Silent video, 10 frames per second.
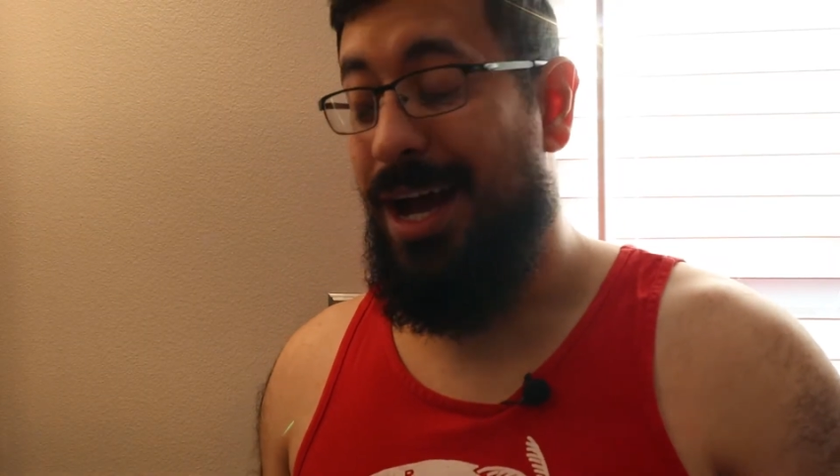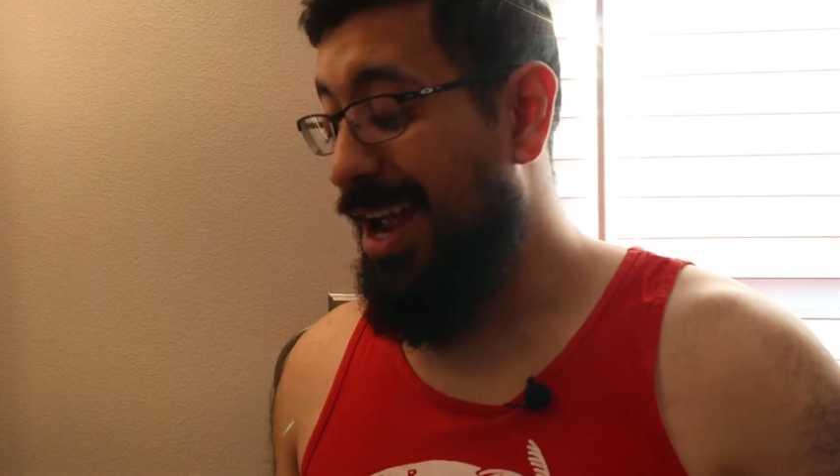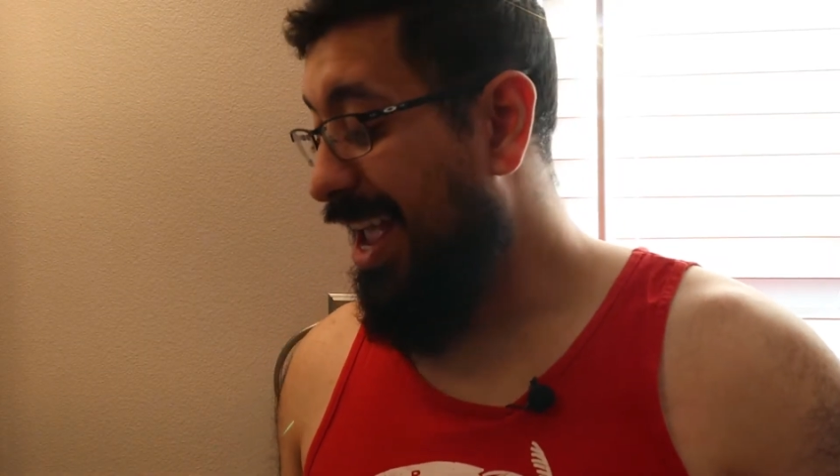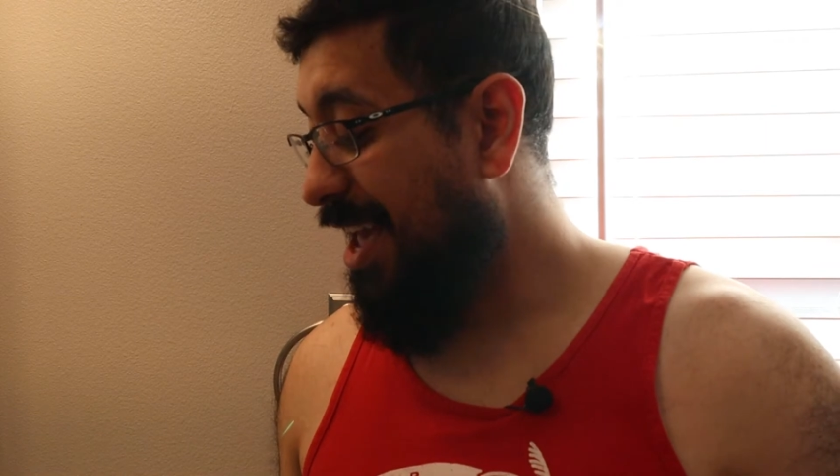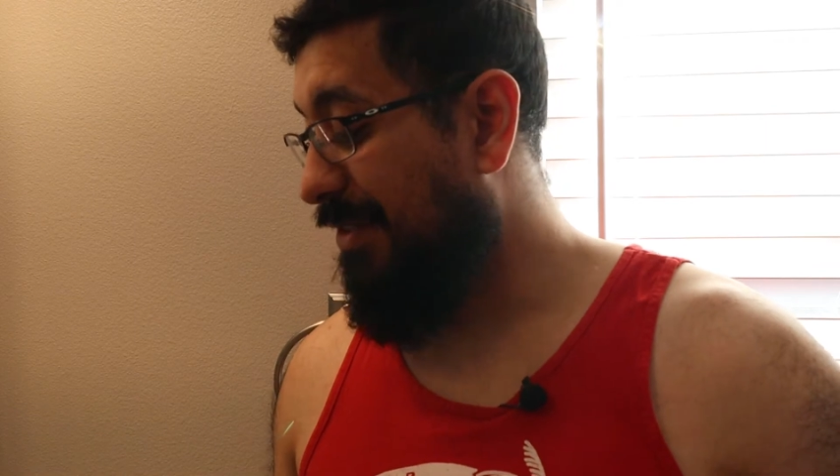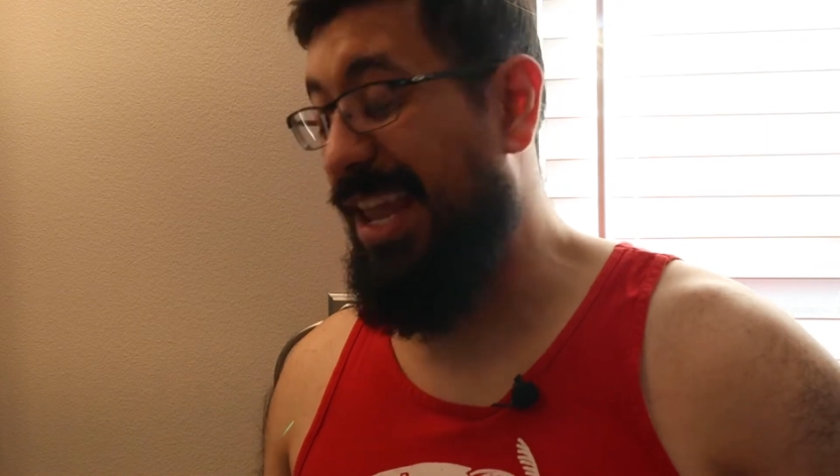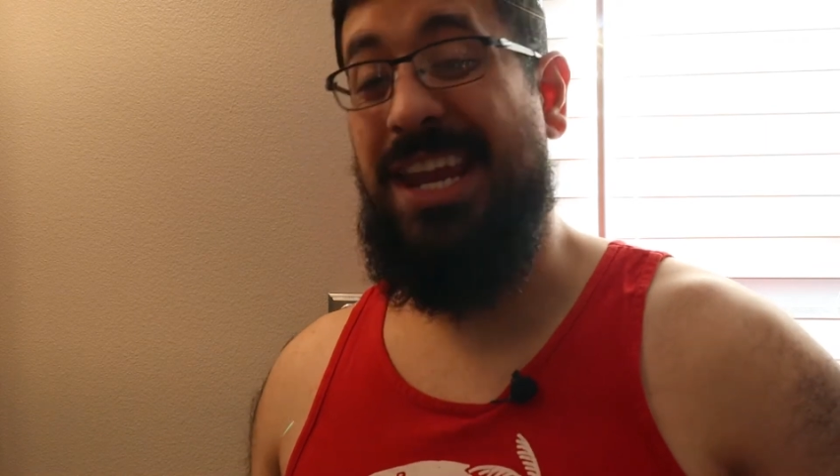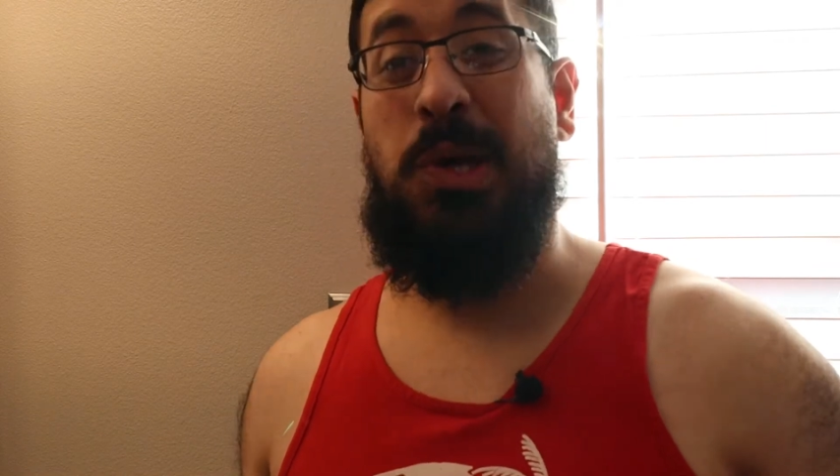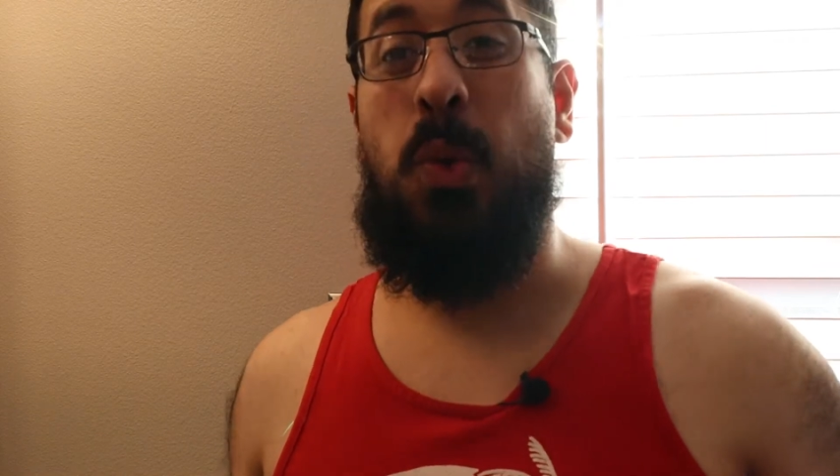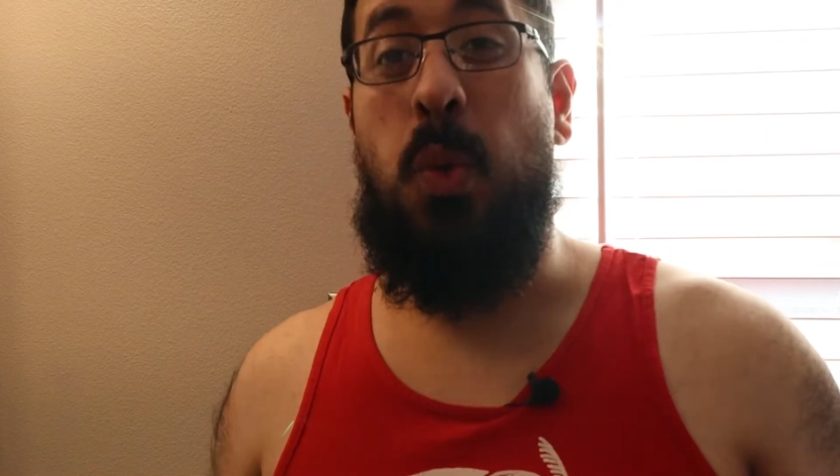I have a
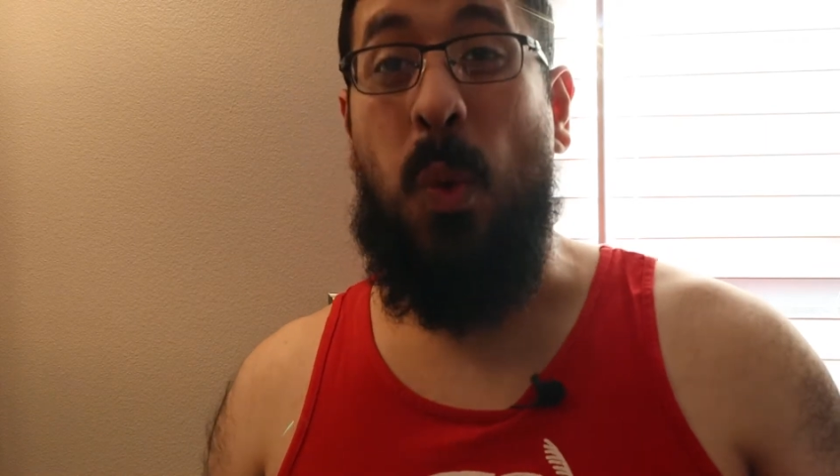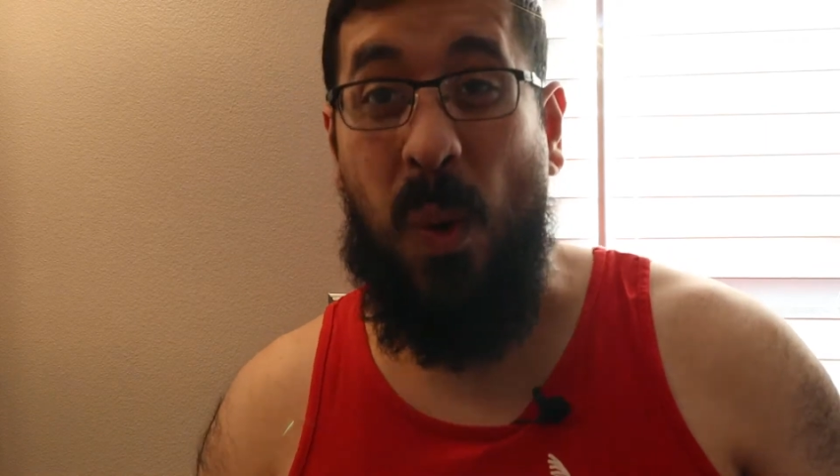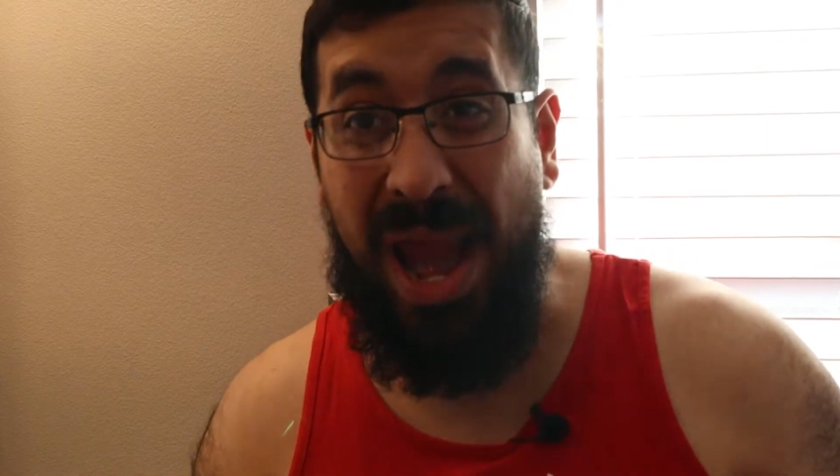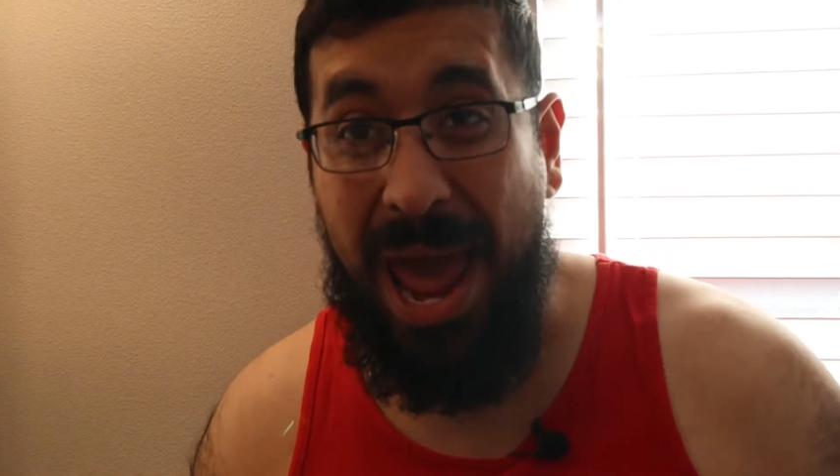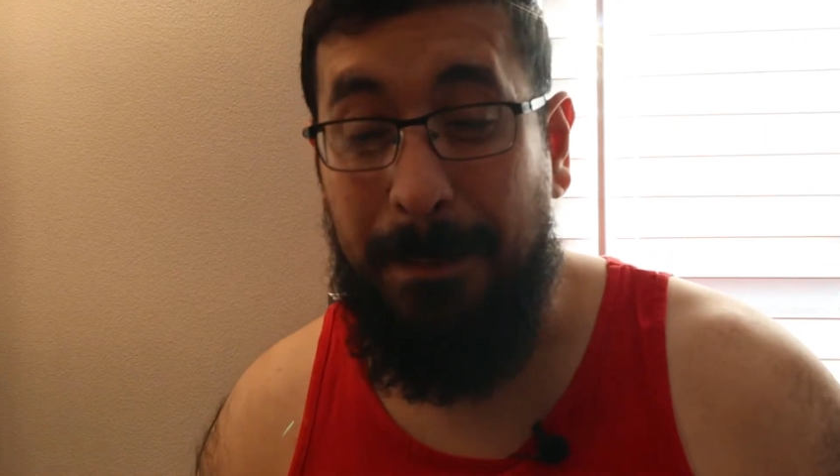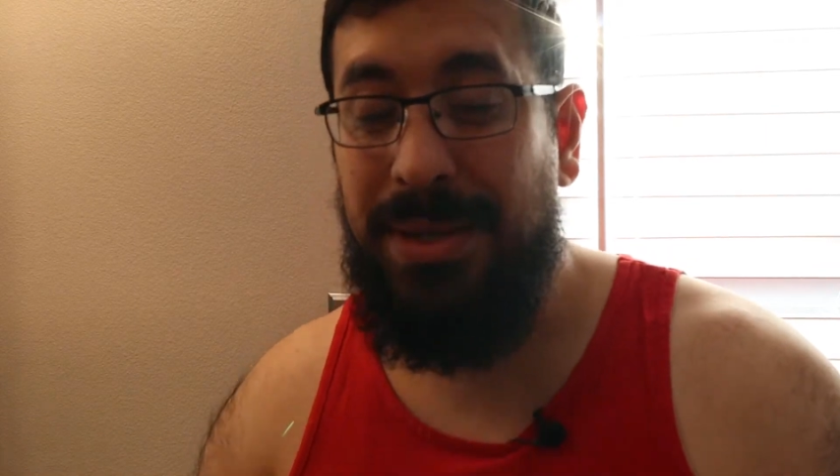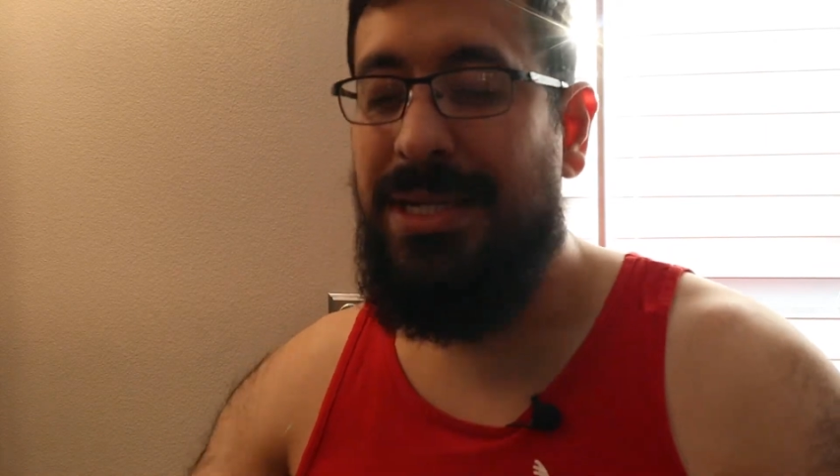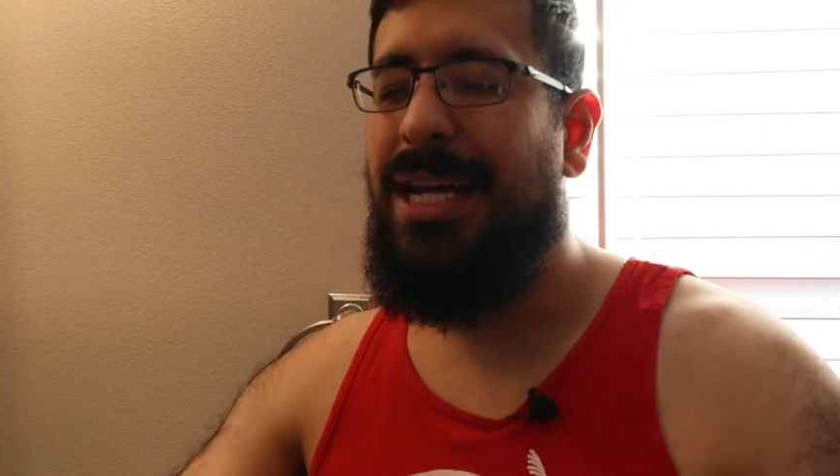crap